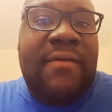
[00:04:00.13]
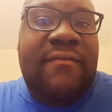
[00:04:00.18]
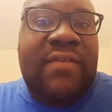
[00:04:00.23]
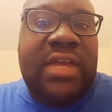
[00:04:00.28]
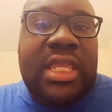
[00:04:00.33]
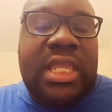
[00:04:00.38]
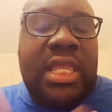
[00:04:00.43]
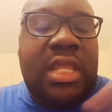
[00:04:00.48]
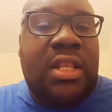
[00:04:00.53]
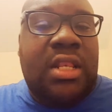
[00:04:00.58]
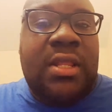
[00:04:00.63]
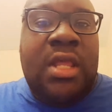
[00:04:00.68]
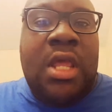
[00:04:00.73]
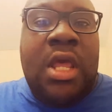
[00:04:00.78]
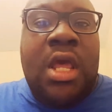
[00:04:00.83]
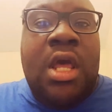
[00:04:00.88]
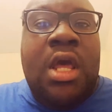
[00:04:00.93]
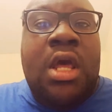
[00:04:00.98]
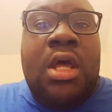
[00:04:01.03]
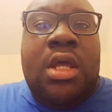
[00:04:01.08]
to
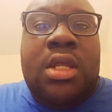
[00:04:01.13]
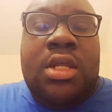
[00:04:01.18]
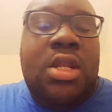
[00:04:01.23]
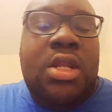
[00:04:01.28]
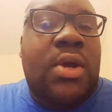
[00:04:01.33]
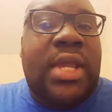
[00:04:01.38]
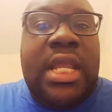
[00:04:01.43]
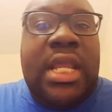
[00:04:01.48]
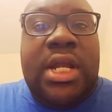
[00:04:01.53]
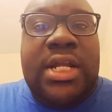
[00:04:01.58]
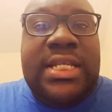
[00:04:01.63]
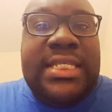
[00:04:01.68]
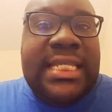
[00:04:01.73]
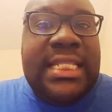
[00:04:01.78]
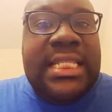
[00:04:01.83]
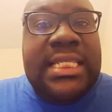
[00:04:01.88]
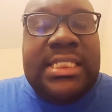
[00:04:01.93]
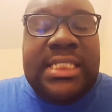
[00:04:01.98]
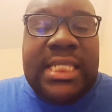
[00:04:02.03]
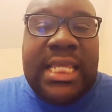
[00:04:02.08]
motherfucking, you know, get her
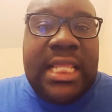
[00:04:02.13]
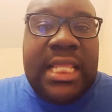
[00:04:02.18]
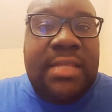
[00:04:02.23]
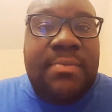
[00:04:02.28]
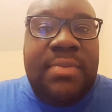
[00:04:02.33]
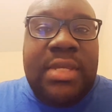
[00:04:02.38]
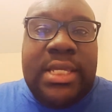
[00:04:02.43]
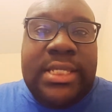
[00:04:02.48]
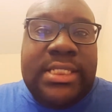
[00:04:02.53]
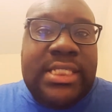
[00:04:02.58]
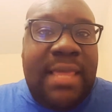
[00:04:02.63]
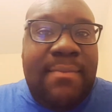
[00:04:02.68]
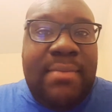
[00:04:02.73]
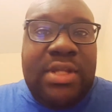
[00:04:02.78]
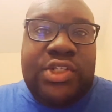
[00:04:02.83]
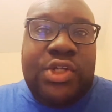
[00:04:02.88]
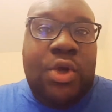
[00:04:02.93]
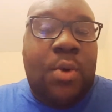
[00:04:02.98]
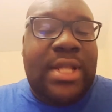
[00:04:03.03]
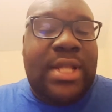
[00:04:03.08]
dealings together, because that
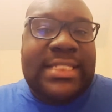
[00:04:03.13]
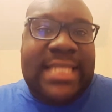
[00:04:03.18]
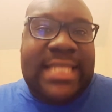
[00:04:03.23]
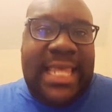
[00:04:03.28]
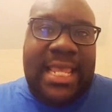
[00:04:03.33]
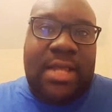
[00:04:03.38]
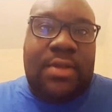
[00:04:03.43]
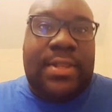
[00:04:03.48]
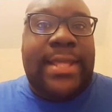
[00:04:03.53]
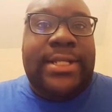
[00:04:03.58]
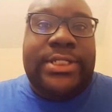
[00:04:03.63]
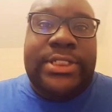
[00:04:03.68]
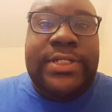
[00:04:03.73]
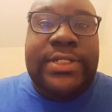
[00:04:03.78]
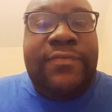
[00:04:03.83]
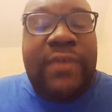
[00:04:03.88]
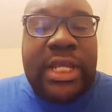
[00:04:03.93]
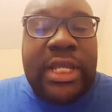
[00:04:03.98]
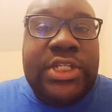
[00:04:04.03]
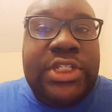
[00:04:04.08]
bitch going down, like
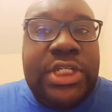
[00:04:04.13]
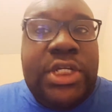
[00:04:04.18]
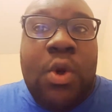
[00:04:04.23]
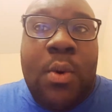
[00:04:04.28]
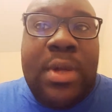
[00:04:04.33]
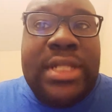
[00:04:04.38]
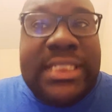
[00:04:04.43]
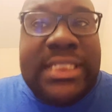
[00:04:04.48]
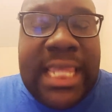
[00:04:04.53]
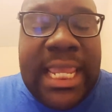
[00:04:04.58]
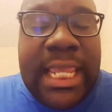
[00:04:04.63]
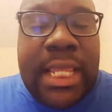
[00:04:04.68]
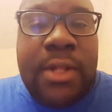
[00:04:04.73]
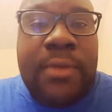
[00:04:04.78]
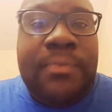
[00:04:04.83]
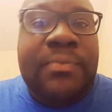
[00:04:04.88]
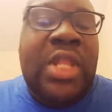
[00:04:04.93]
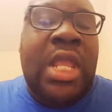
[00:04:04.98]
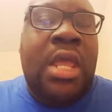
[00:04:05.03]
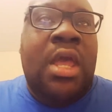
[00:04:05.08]
she going
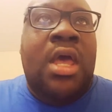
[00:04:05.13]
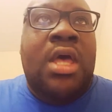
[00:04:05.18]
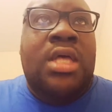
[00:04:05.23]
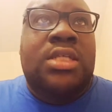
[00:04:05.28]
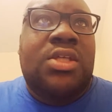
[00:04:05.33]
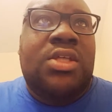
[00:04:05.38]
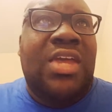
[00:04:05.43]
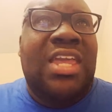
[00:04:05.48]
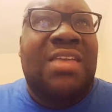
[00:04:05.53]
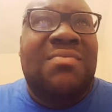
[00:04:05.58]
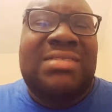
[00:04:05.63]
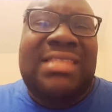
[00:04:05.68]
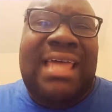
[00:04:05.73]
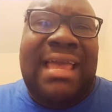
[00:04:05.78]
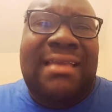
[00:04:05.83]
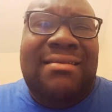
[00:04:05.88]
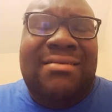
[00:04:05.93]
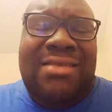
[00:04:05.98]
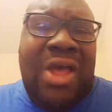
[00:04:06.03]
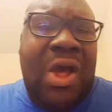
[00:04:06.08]
down. So he was
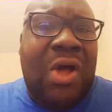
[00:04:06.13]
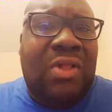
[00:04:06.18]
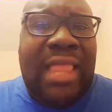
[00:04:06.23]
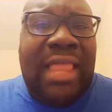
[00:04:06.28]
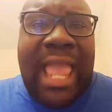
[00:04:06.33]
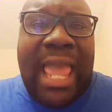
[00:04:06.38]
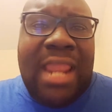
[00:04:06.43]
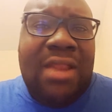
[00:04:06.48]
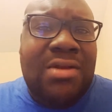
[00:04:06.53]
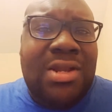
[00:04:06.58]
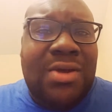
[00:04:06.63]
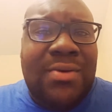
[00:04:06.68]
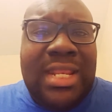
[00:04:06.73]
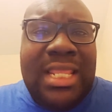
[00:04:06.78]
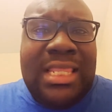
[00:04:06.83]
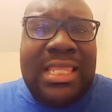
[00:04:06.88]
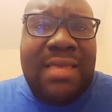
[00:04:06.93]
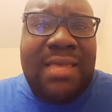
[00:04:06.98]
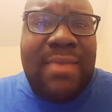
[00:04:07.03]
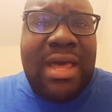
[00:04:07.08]
like, no, like I don't know
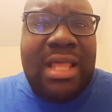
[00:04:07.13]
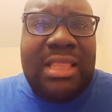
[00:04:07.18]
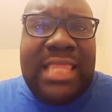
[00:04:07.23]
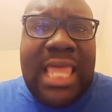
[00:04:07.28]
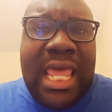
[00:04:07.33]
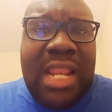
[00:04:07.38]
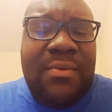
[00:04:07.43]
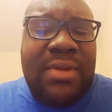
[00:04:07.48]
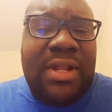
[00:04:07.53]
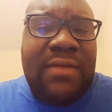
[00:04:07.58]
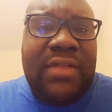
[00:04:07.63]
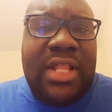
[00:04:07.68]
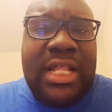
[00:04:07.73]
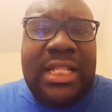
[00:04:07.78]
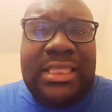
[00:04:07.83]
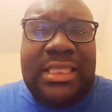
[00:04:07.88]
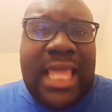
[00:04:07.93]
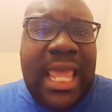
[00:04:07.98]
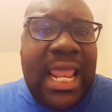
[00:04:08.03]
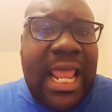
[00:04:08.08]
anything about that or whatever
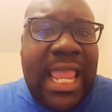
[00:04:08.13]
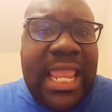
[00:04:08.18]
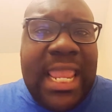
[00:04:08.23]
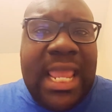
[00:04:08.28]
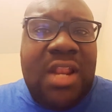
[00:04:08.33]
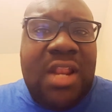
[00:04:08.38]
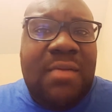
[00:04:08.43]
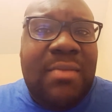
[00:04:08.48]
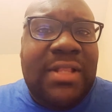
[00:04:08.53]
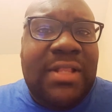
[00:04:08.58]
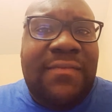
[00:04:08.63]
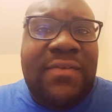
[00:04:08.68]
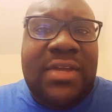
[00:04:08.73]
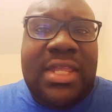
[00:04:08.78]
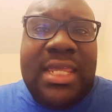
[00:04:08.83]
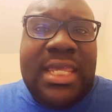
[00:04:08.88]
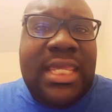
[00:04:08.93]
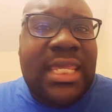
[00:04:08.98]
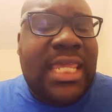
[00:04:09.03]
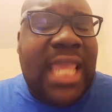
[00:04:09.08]
like that. I ain't got no
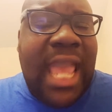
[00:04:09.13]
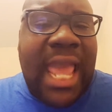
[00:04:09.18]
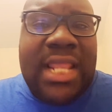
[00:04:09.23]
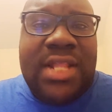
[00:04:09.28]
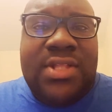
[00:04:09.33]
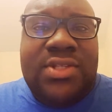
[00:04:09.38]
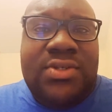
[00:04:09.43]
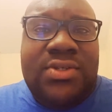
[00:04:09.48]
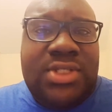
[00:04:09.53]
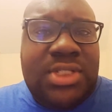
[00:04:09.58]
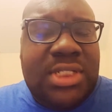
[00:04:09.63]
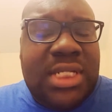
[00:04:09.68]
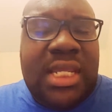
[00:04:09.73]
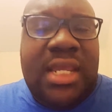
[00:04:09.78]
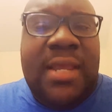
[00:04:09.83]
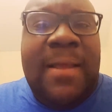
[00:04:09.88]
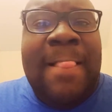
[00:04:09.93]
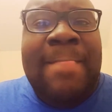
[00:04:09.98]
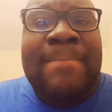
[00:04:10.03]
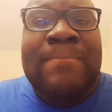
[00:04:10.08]
motherfucking key. I didn't do shit
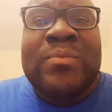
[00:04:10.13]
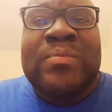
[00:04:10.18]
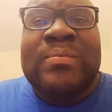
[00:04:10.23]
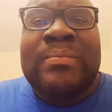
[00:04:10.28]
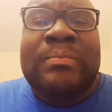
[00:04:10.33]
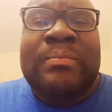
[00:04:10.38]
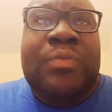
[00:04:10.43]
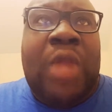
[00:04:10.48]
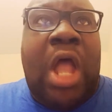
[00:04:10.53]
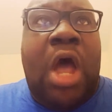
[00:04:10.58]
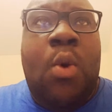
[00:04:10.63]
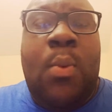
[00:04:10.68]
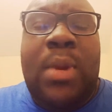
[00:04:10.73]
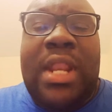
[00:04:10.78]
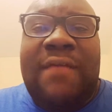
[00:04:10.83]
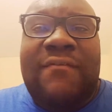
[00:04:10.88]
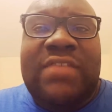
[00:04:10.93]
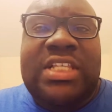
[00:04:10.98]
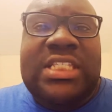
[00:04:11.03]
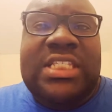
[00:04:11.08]
or
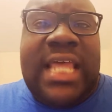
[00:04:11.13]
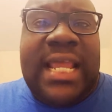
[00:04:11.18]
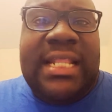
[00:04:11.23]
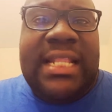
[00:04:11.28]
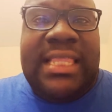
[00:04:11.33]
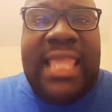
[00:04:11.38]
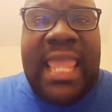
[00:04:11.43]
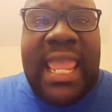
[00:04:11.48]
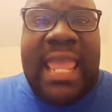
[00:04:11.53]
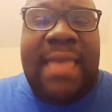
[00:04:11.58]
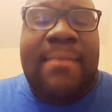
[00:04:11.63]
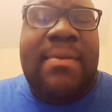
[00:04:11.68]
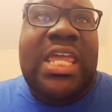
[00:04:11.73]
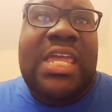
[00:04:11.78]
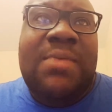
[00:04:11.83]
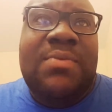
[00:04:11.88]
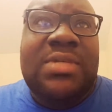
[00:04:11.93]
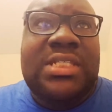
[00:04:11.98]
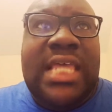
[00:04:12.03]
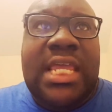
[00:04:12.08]
whatever's like that. But
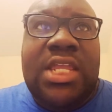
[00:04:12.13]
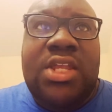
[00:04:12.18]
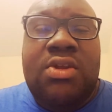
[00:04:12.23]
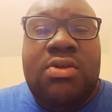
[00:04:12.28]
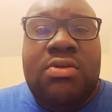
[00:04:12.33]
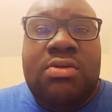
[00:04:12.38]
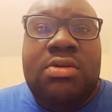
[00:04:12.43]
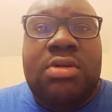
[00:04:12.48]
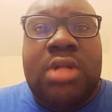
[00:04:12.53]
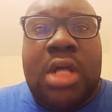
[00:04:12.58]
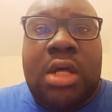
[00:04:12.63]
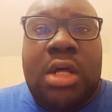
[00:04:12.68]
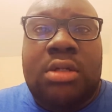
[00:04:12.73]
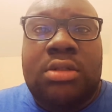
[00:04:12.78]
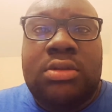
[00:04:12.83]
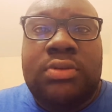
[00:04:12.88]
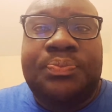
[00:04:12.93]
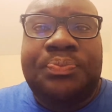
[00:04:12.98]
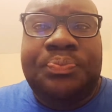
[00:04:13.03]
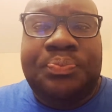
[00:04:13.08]
he was like, you
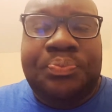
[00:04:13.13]
know,